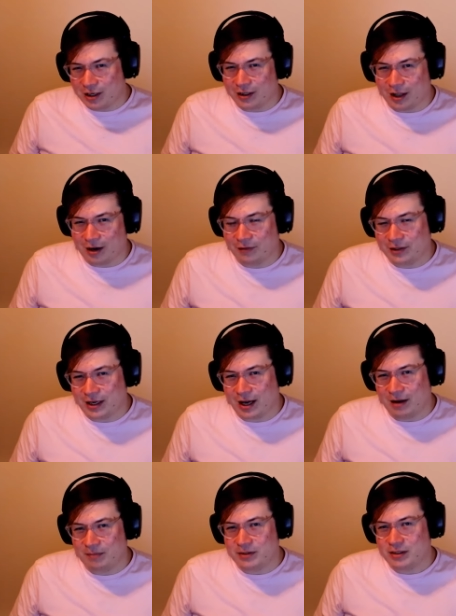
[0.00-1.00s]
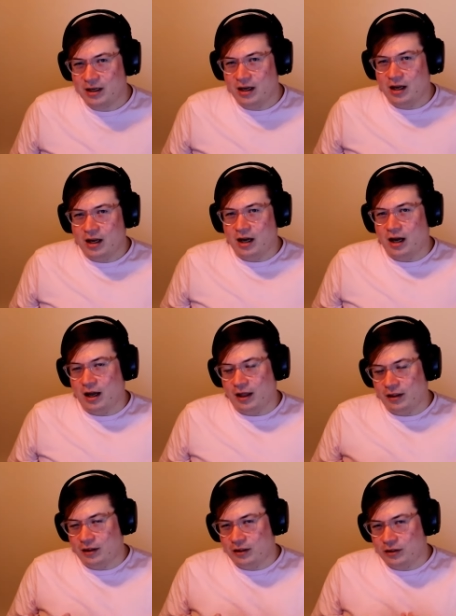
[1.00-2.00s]
a lot of the times.
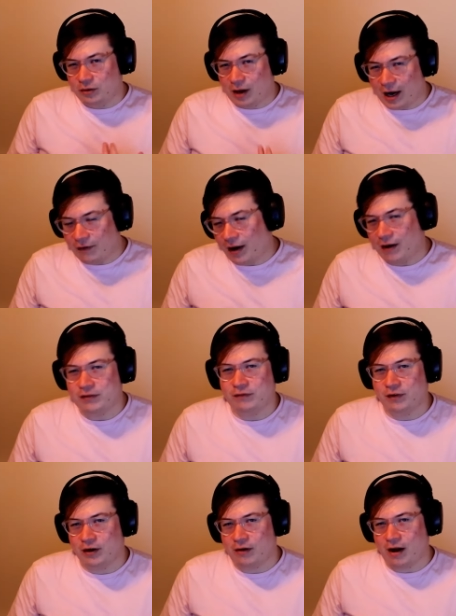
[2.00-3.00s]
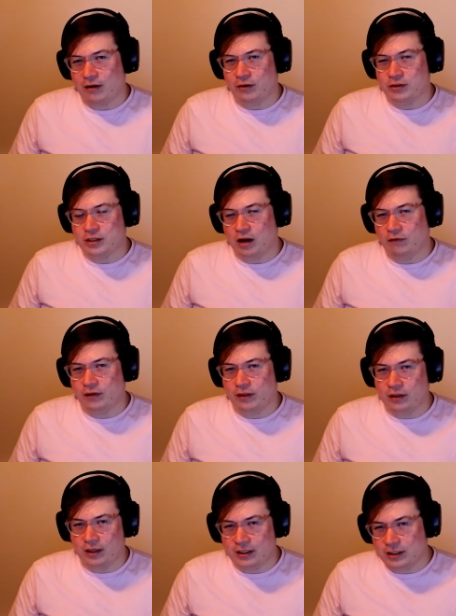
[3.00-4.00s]
Uh, you kind of have to figure out yourself
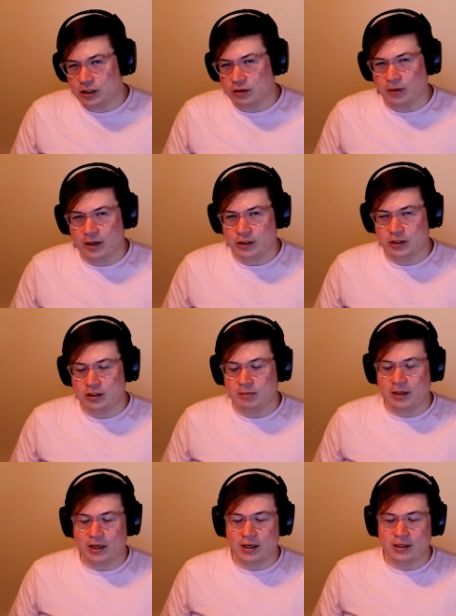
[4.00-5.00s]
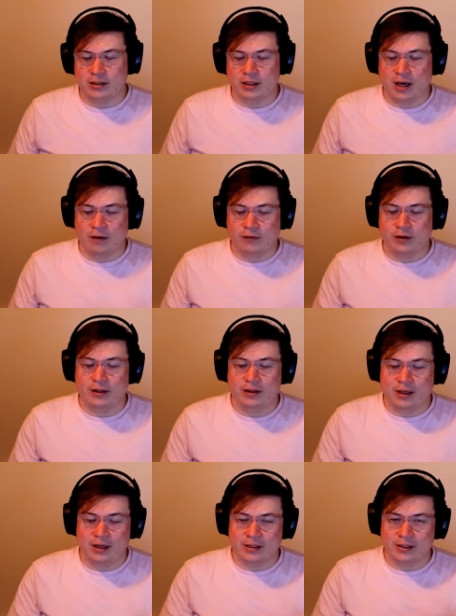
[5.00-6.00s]
in these situations because
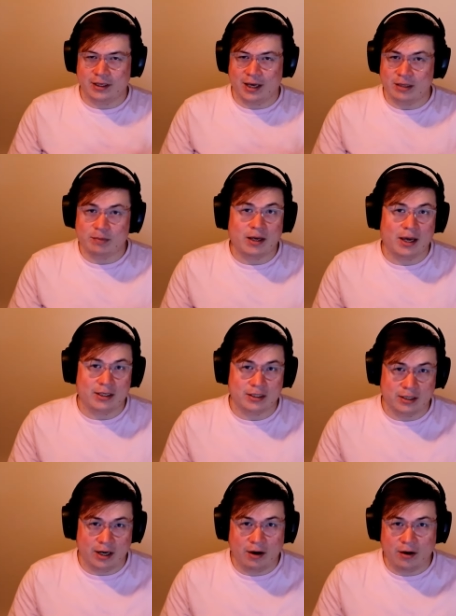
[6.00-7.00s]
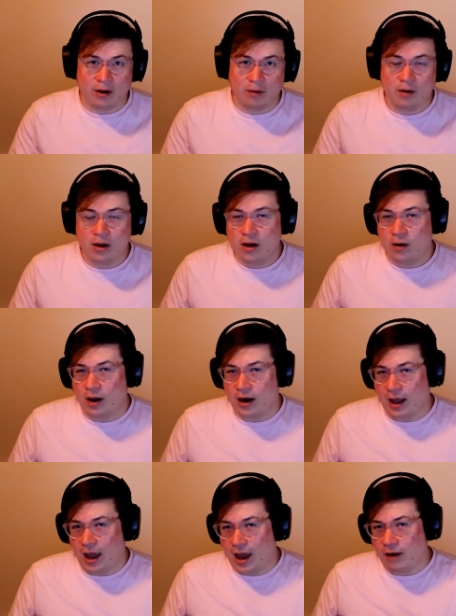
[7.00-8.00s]
everything is a case by case scenario.
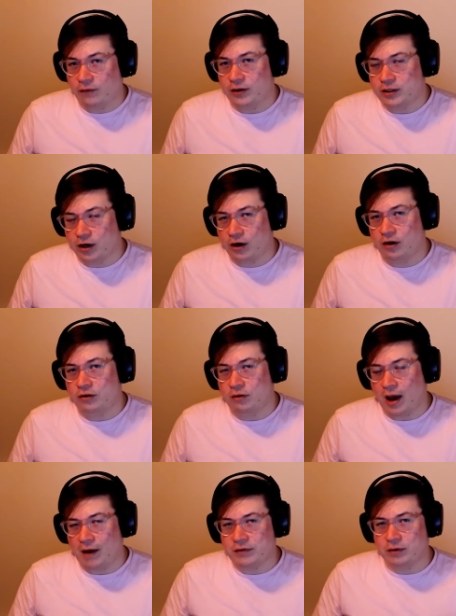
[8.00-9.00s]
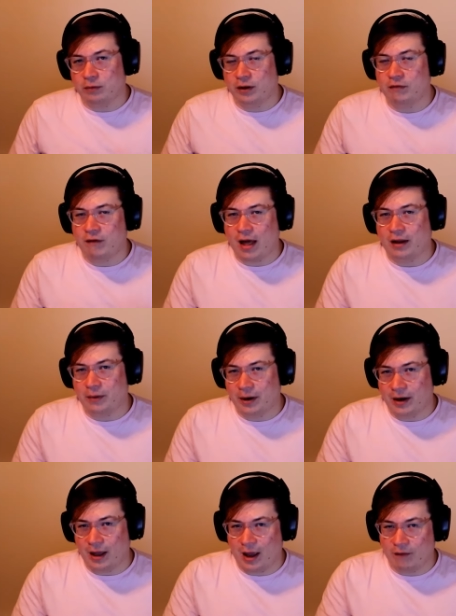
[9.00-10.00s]
And every turn, you have to
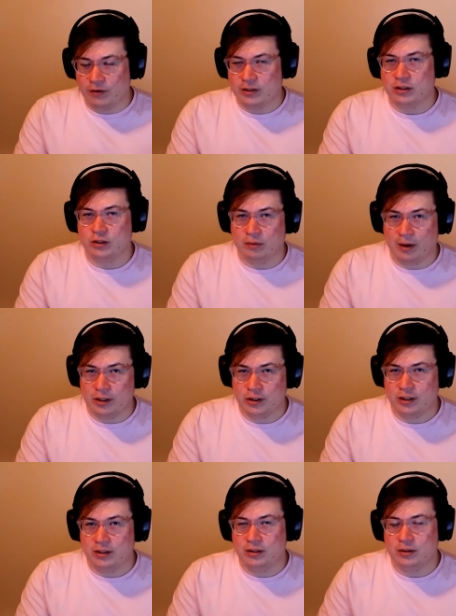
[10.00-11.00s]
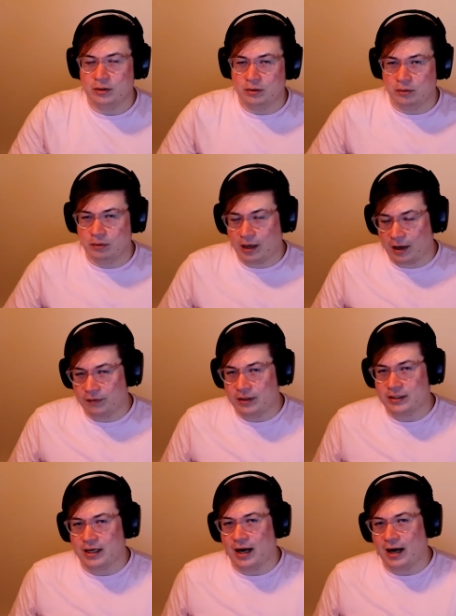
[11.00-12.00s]
reevaluate every situation to kind of
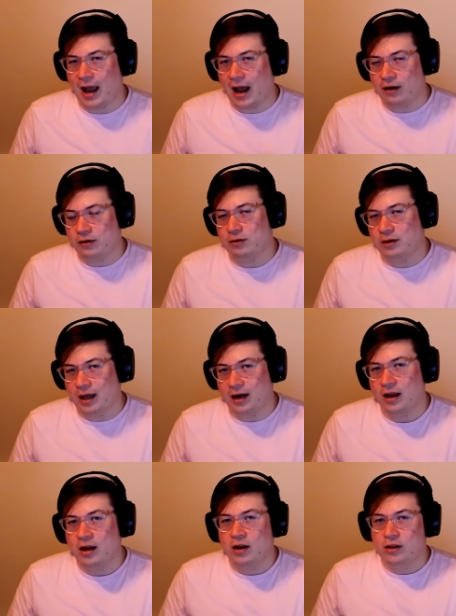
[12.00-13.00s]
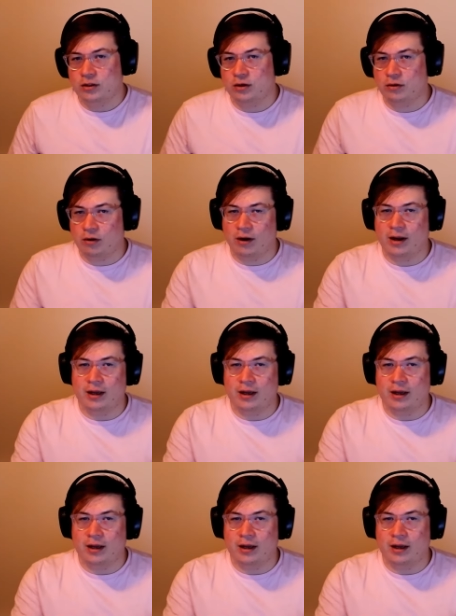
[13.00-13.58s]
decide how do you get to your